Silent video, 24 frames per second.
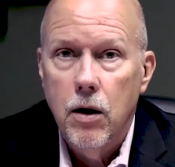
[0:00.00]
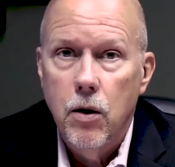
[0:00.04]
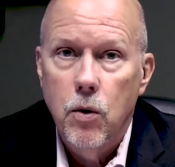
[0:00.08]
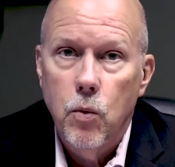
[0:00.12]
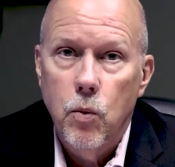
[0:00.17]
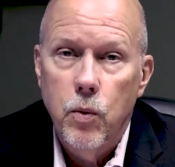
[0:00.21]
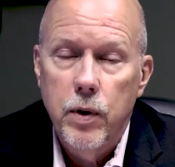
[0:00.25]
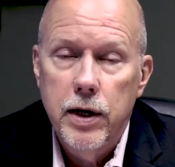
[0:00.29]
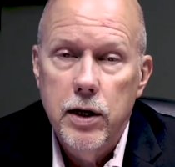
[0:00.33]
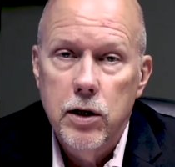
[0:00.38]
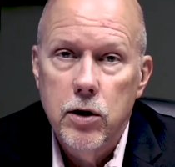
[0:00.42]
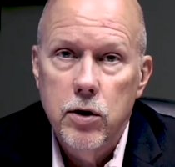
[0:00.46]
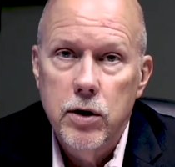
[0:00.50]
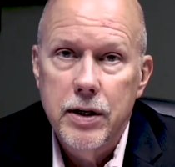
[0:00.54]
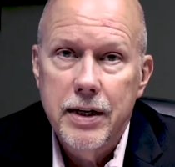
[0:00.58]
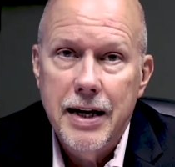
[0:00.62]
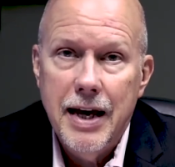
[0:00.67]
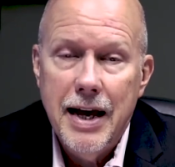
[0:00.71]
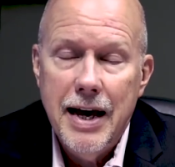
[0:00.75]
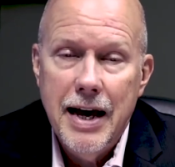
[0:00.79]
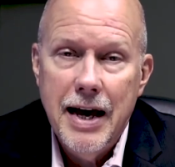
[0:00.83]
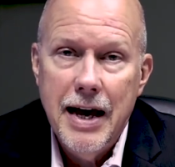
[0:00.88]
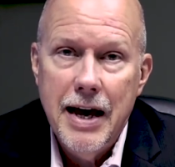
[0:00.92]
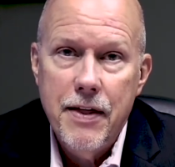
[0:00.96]
we look
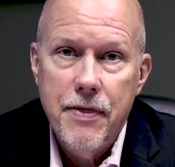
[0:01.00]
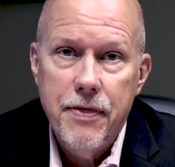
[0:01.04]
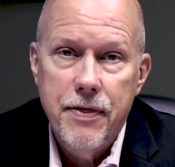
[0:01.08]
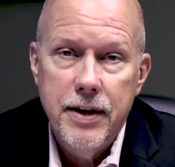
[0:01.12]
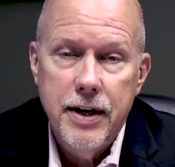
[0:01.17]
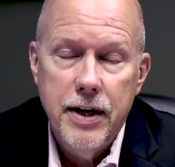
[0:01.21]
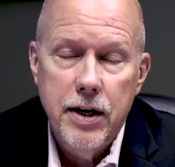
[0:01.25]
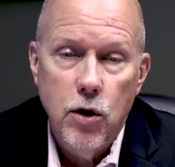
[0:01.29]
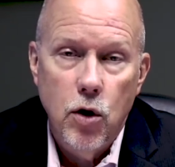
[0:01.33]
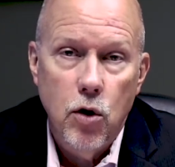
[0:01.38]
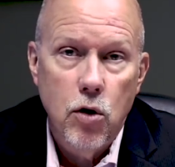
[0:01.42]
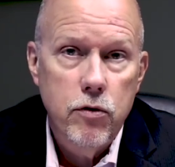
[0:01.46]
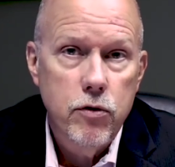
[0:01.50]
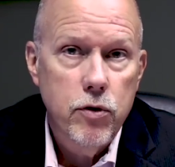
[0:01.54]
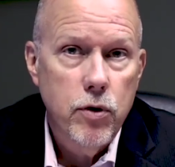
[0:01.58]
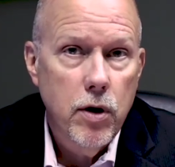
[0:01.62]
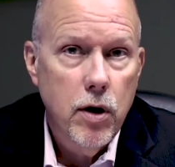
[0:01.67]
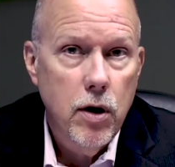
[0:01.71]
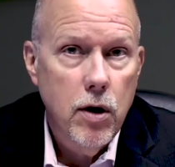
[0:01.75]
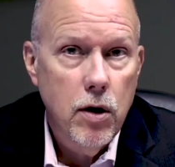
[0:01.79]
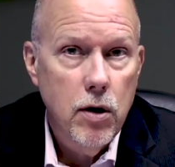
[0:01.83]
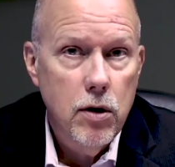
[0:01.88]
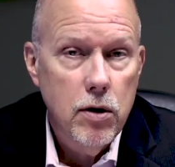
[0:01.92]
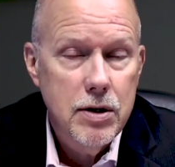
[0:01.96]
at the
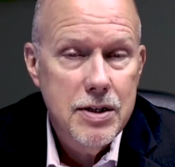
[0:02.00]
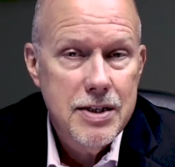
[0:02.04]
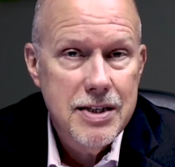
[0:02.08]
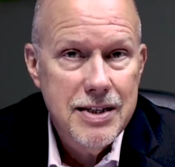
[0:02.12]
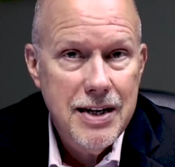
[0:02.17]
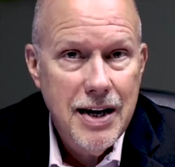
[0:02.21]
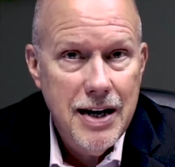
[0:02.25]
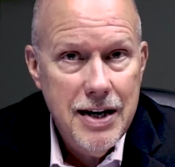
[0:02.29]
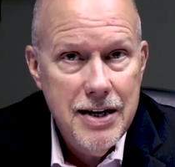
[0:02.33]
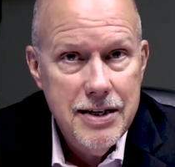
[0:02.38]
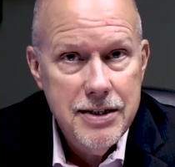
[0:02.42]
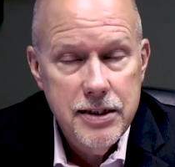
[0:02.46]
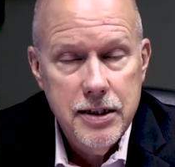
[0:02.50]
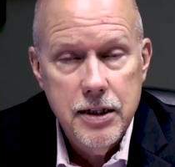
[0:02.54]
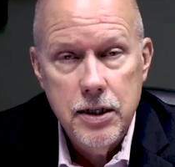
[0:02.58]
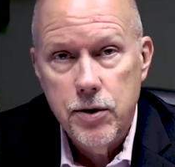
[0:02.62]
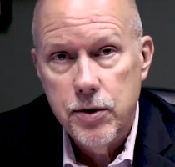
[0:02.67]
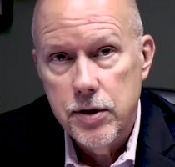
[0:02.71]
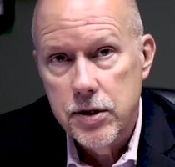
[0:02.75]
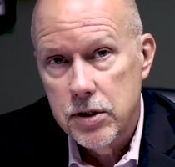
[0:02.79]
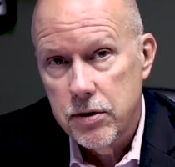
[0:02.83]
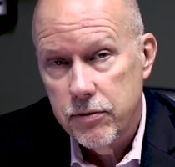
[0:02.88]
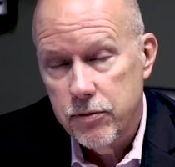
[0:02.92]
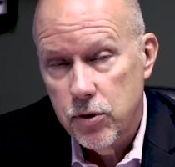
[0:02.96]
overall size
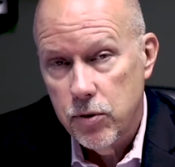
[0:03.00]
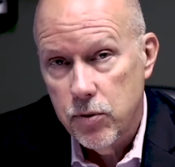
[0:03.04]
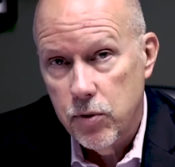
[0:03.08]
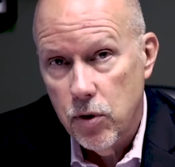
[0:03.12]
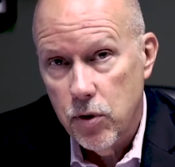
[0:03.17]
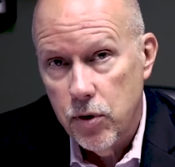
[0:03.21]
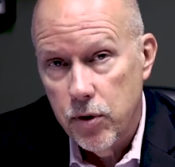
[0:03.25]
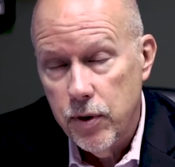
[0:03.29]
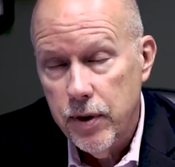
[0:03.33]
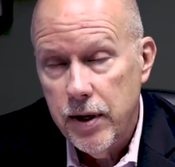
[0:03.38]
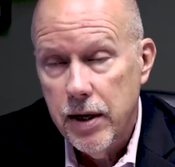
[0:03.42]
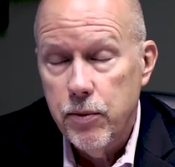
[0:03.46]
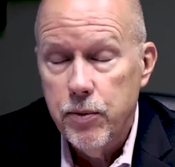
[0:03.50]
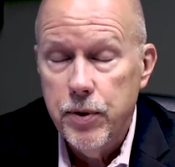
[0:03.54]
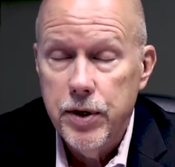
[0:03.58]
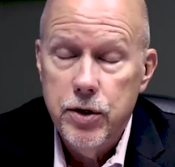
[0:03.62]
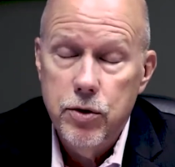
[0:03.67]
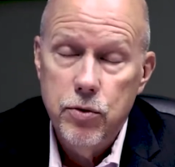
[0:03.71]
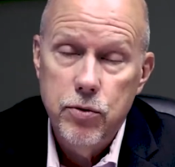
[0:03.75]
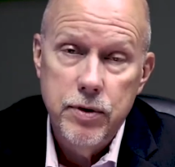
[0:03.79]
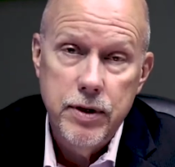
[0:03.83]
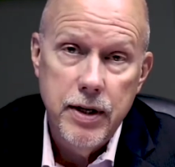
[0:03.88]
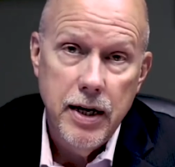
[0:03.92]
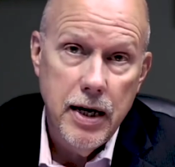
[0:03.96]
increase of the rotor, and we
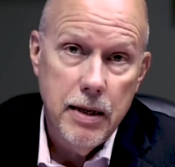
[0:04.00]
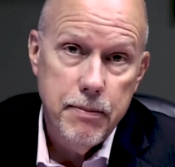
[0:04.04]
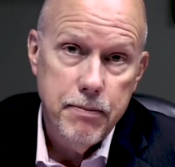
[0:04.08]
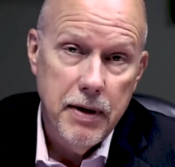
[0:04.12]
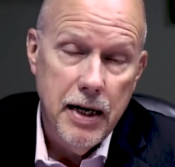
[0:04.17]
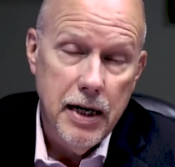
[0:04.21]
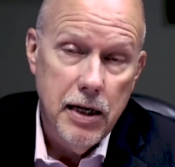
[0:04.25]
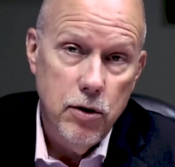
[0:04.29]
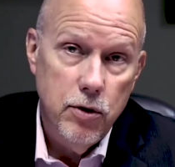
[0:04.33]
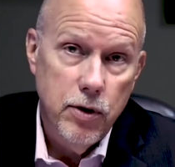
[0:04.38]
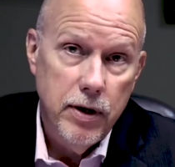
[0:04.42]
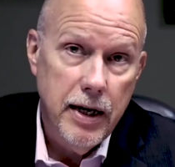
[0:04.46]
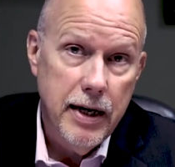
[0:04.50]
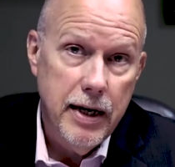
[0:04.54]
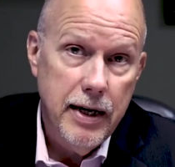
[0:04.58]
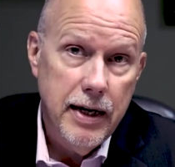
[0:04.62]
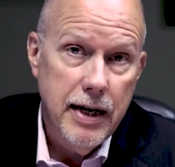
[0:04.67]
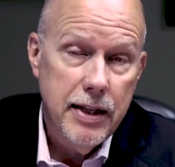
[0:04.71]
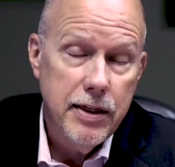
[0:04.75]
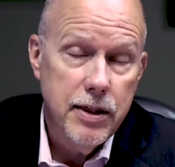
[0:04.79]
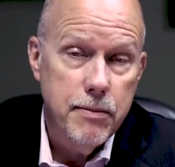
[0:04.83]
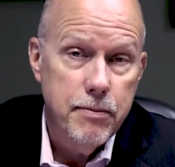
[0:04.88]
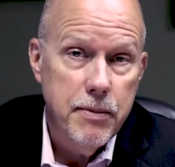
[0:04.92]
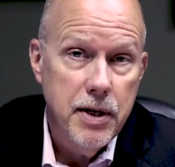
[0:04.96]
do that by looking
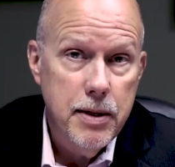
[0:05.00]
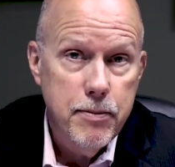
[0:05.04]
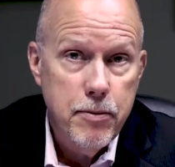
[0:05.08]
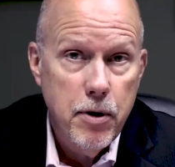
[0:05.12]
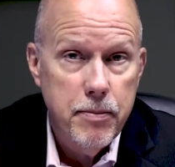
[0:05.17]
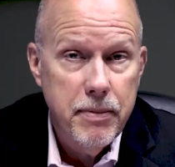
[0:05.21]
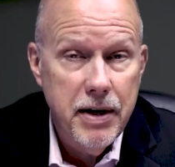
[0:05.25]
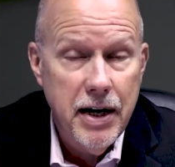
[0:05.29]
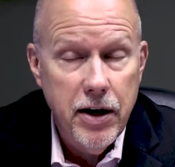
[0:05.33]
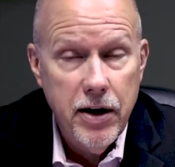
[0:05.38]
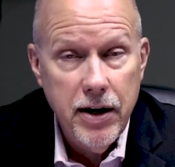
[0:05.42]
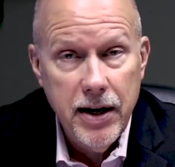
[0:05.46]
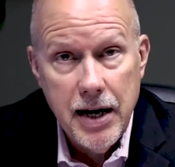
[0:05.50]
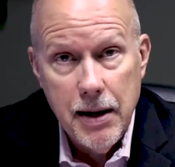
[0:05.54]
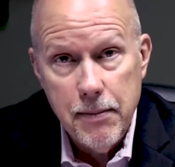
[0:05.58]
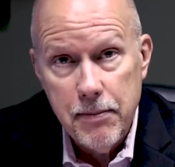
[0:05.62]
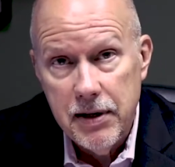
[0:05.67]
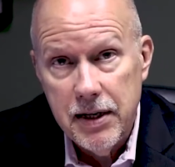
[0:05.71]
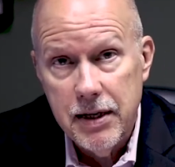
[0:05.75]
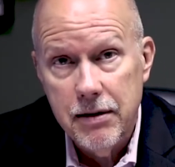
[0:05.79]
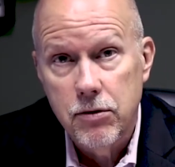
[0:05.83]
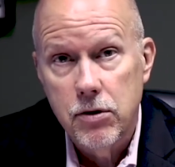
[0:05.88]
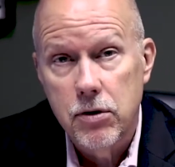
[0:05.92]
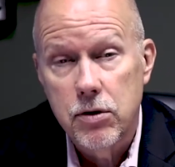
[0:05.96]
at the minimum air gap
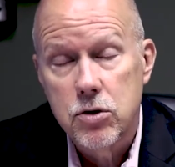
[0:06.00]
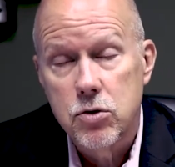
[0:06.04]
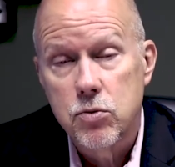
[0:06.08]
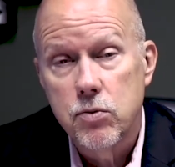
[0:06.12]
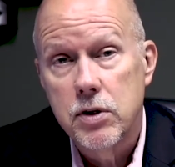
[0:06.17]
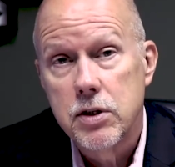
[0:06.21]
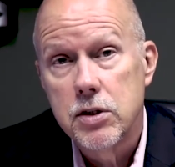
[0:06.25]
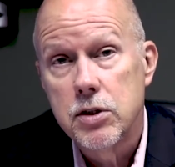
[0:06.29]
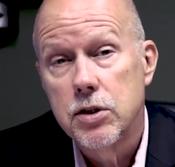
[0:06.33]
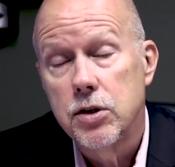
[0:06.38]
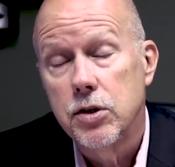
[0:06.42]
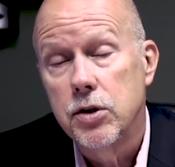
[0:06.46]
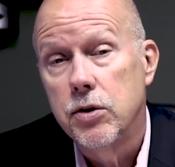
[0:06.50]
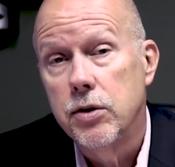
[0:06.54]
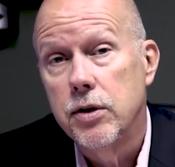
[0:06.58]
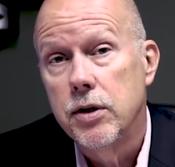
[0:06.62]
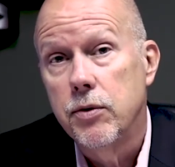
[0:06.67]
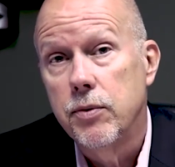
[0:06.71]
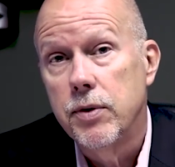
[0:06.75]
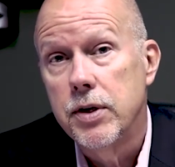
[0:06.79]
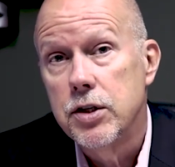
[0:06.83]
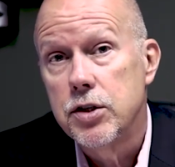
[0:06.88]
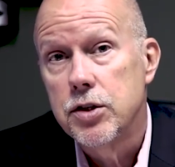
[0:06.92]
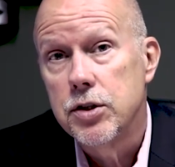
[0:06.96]
levels once the unit
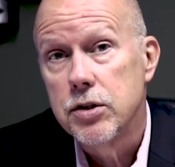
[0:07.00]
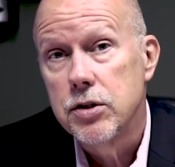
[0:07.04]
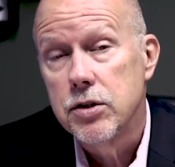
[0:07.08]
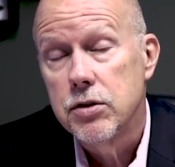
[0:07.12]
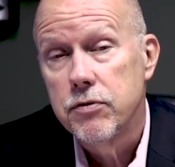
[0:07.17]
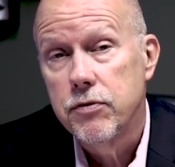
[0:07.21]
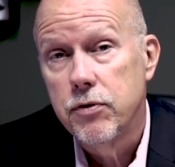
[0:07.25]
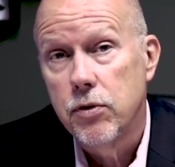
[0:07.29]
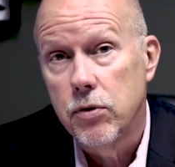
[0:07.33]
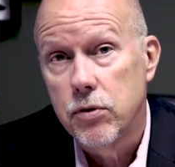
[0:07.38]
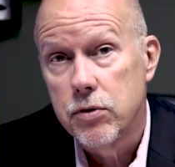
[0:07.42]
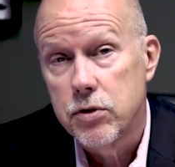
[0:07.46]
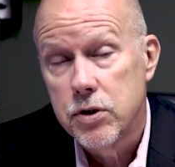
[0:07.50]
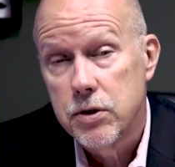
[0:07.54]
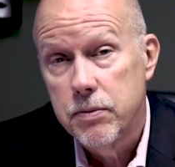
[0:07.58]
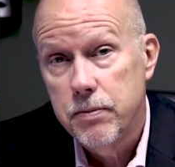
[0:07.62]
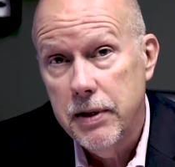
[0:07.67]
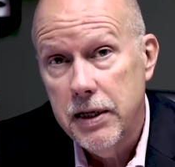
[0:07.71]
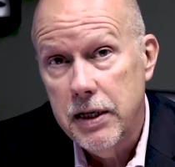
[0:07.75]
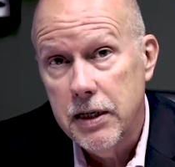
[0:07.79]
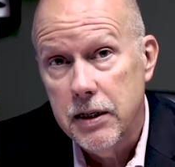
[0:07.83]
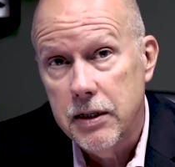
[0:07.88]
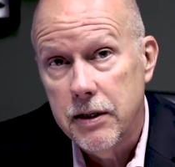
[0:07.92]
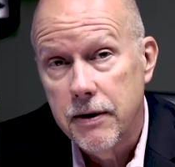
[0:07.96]
reaches full
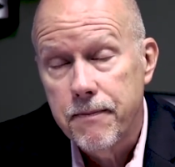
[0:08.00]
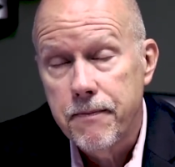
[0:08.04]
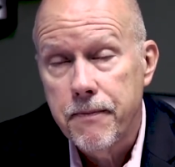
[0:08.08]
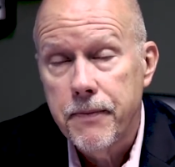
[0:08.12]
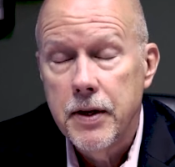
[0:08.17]
speed.